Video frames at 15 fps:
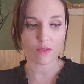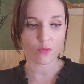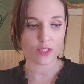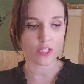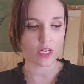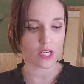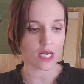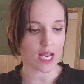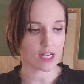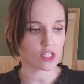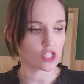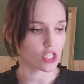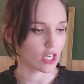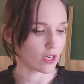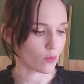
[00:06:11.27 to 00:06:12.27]
return
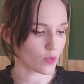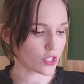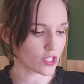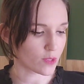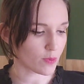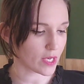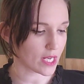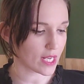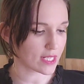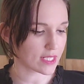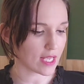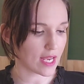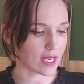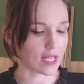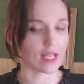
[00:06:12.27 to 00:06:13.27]
next year, which is pretty
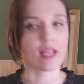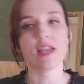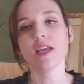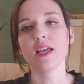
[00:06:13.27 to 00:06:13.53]
exciting,